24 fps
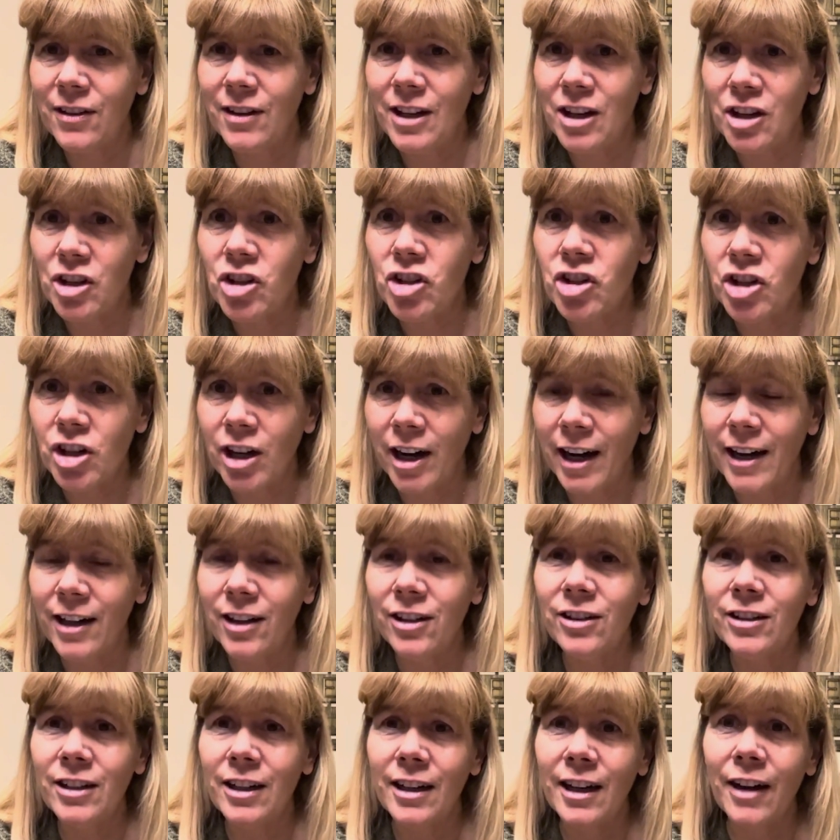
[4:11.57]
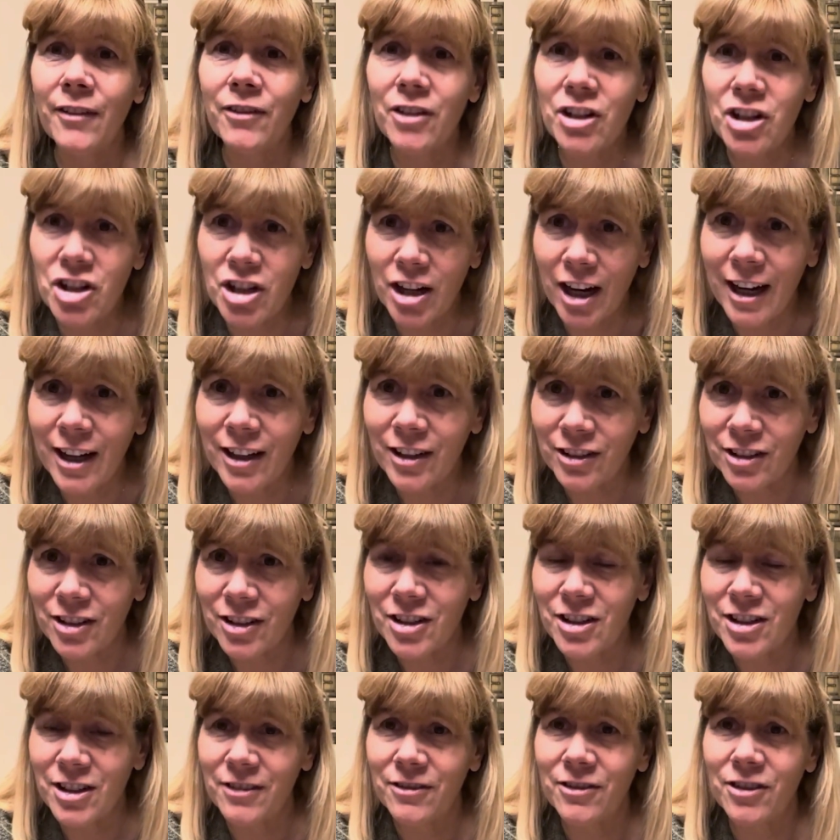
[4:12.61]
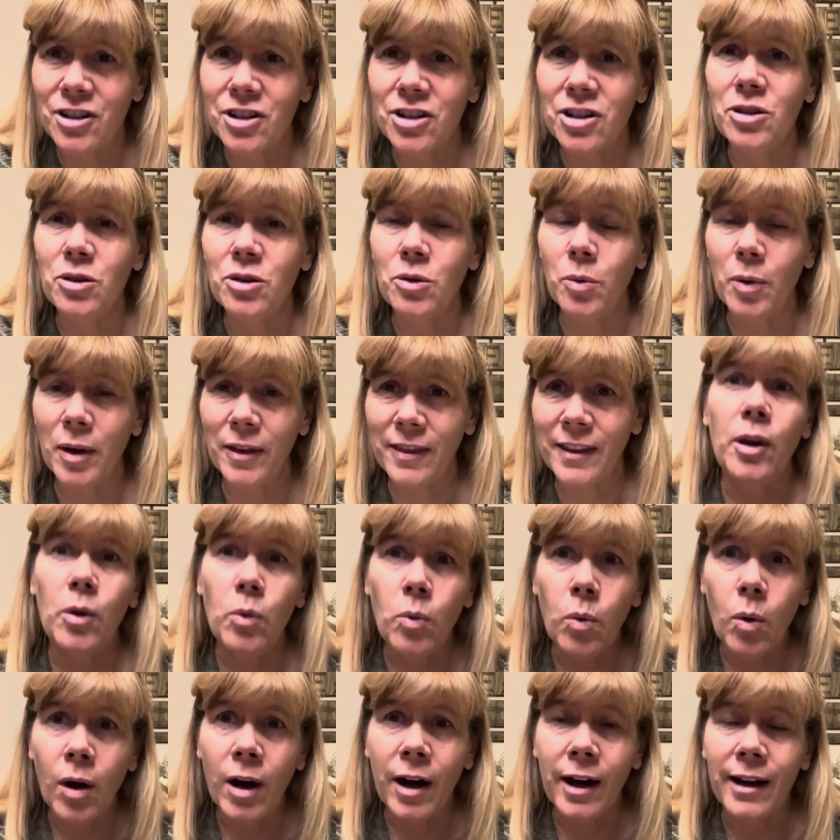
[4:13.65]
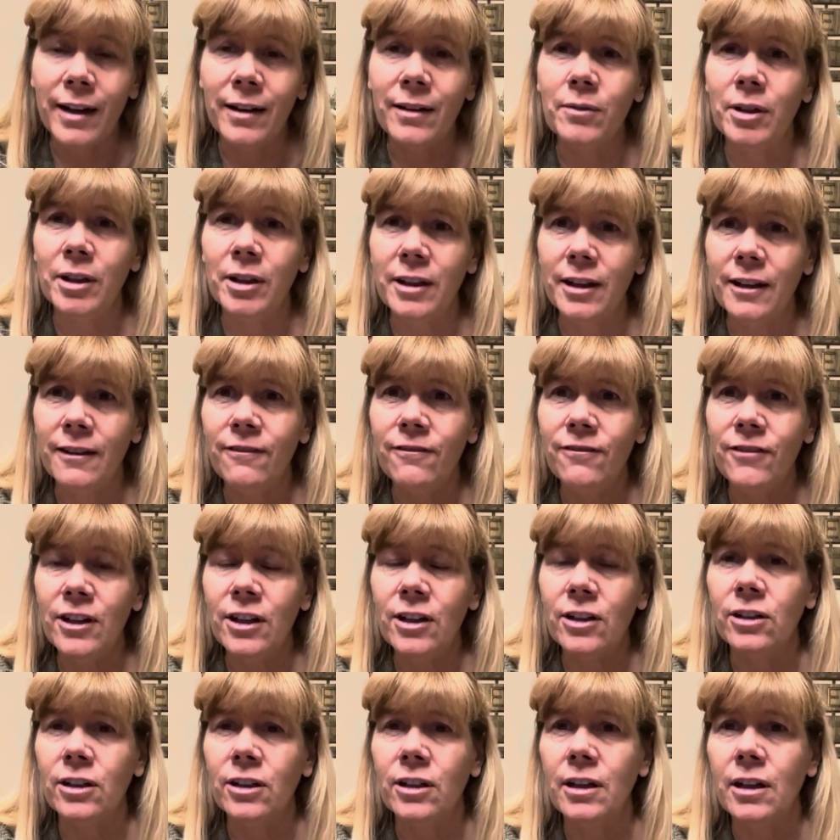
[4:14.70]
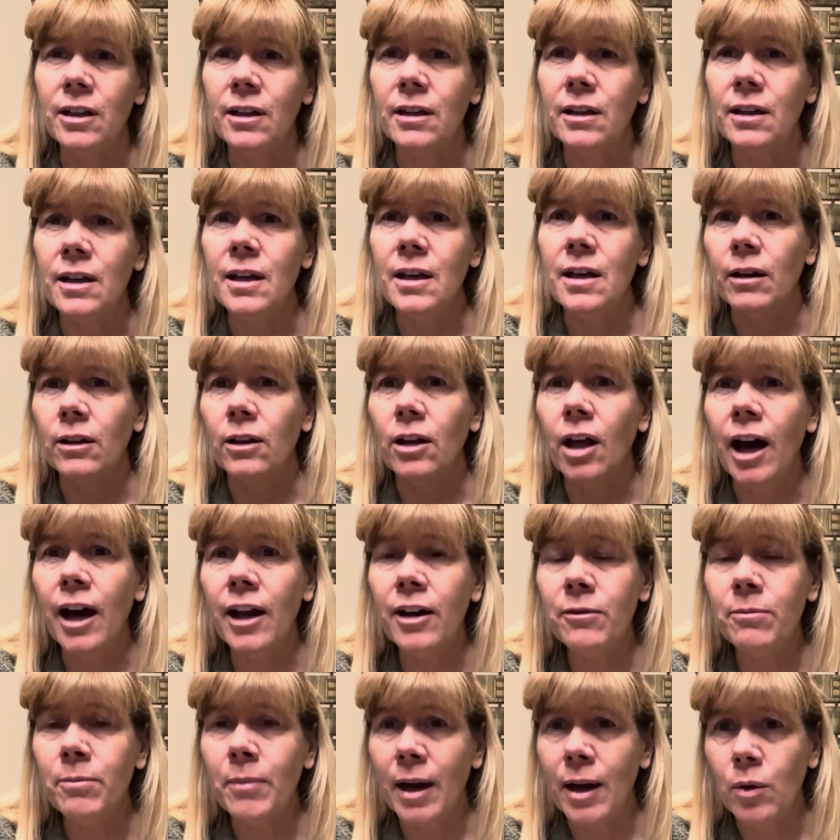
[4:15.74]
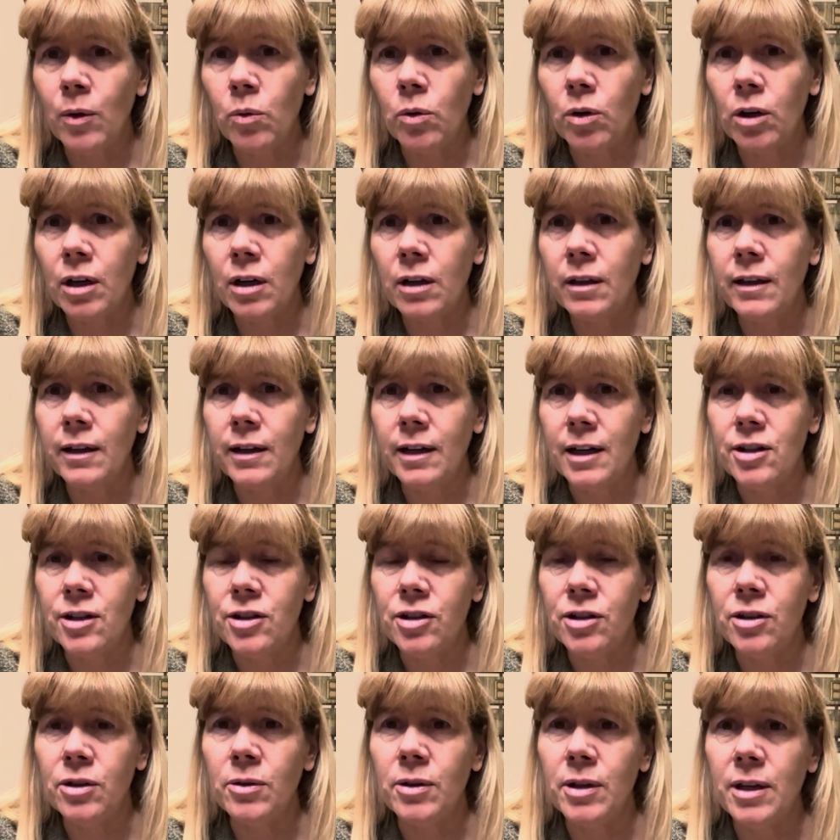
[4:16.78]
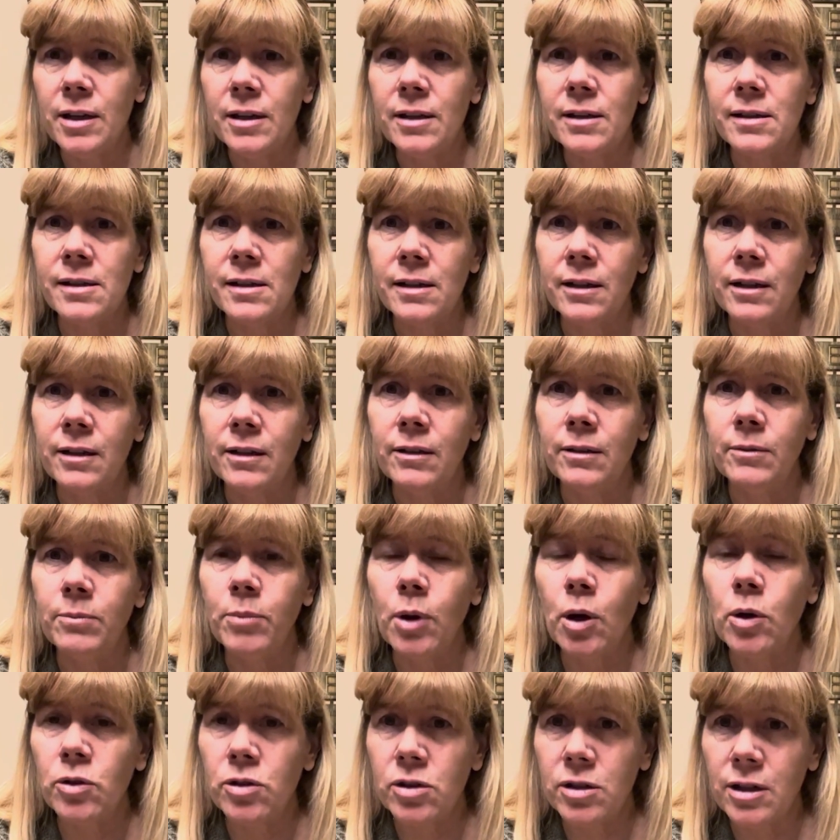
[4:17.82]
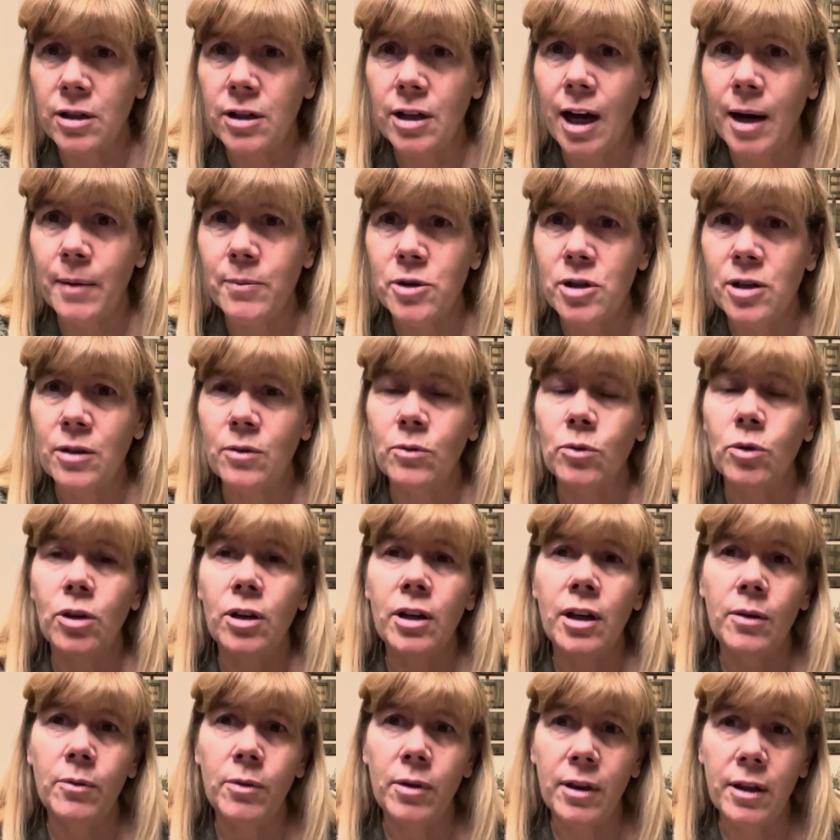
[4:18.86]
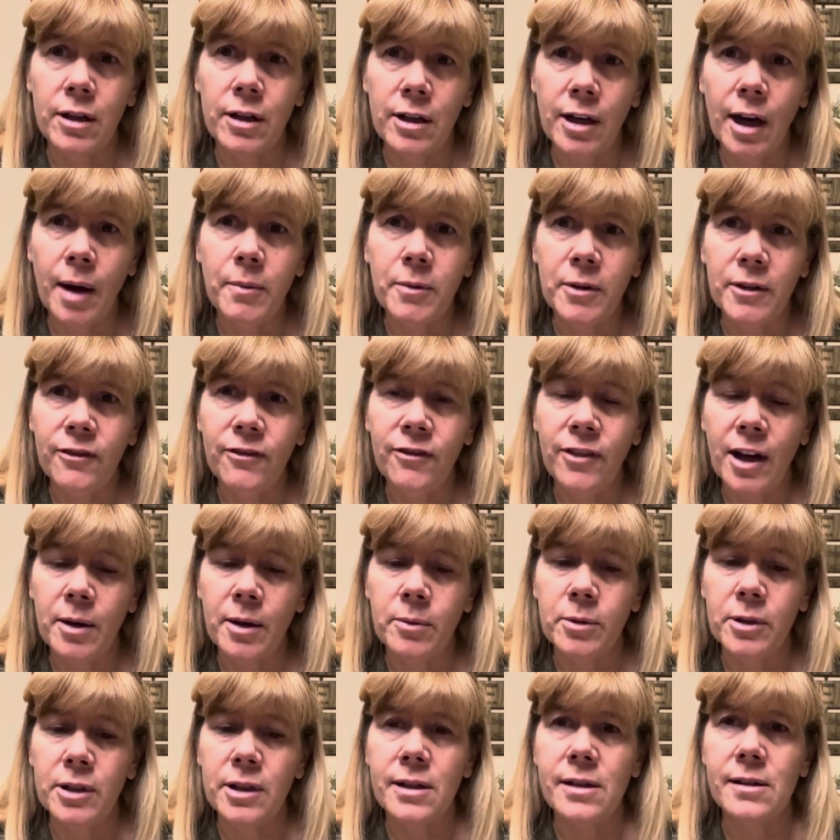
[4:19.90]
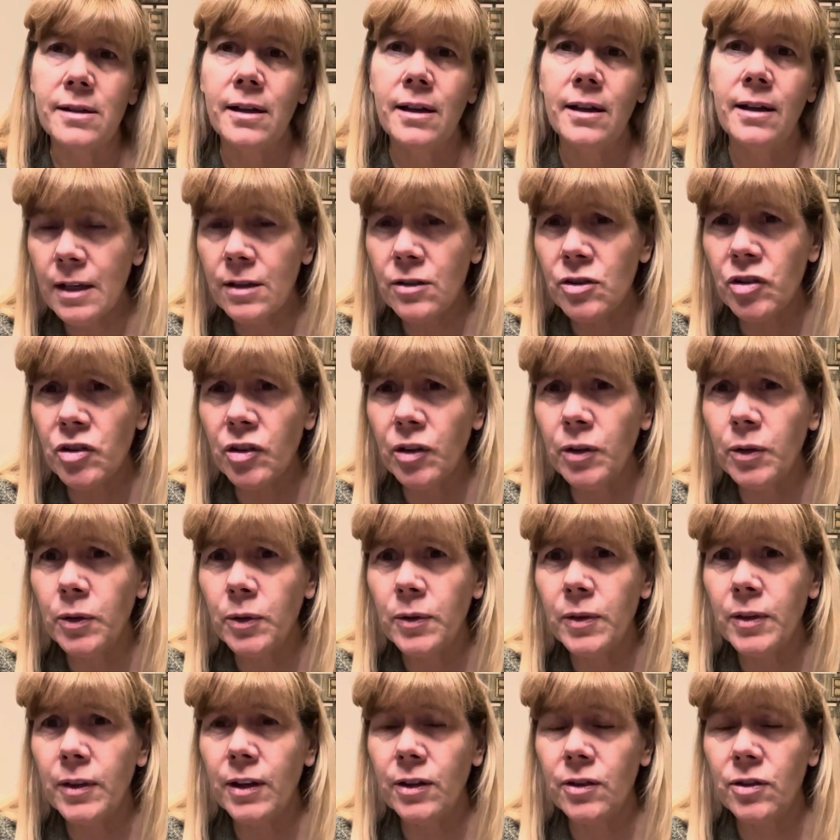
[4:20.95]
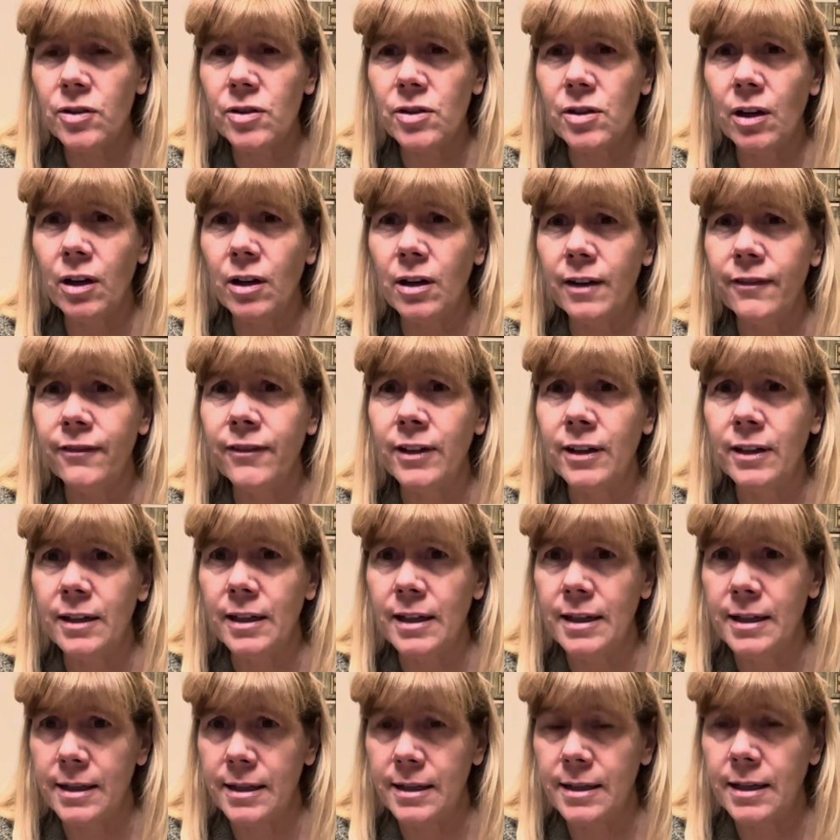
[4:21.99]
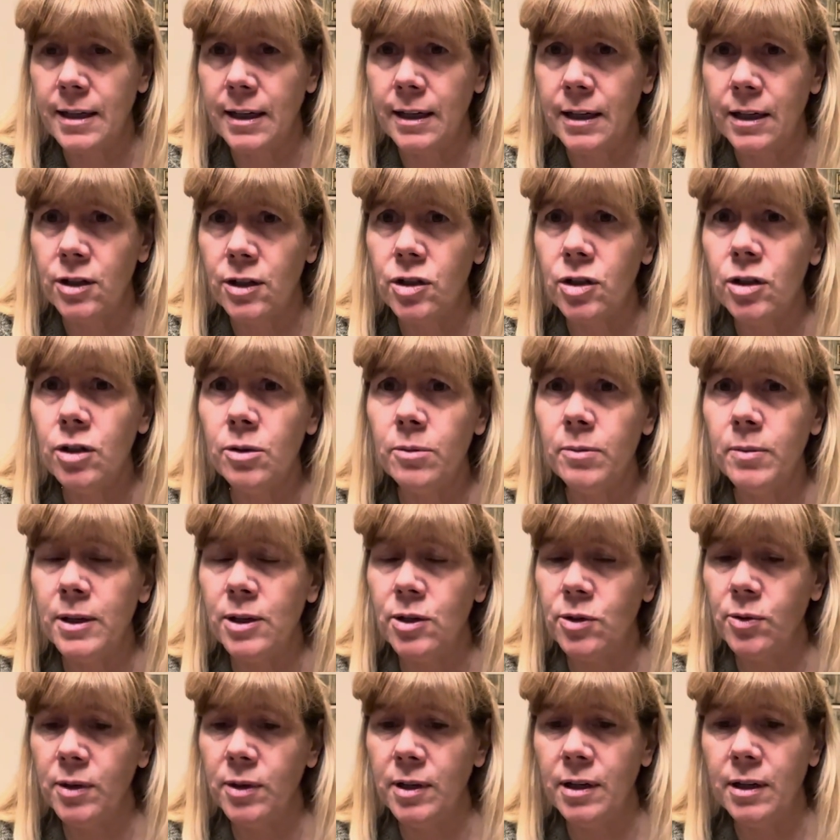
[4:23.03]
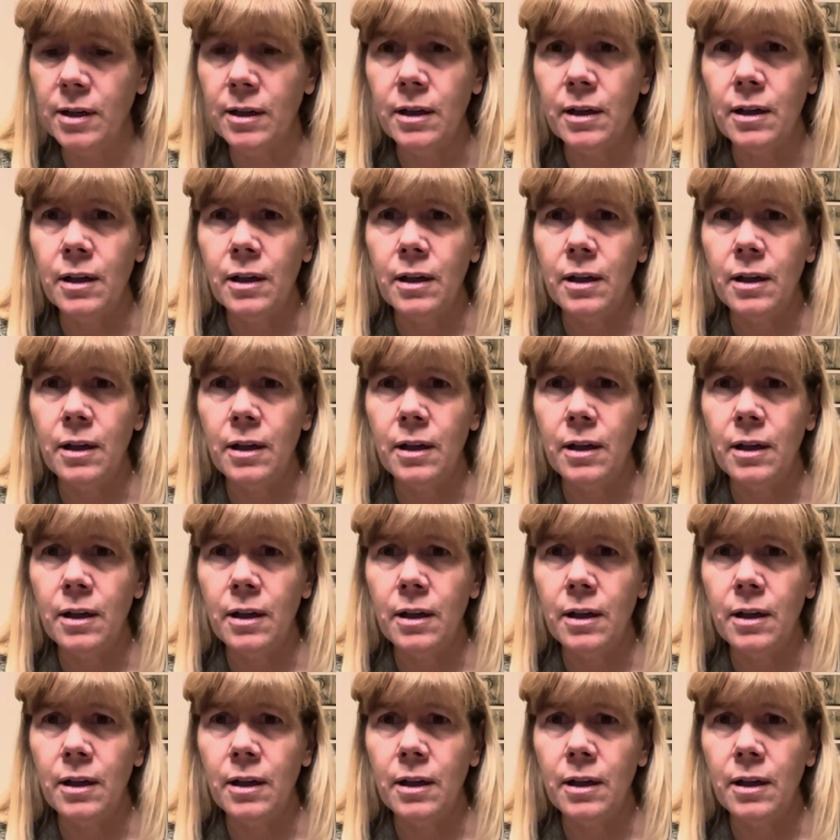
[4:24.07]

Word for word: each child and every child is different too what they want what they feel and a lot of my work that i do is in post adoption working with adopted families and so there's often a disconnect too between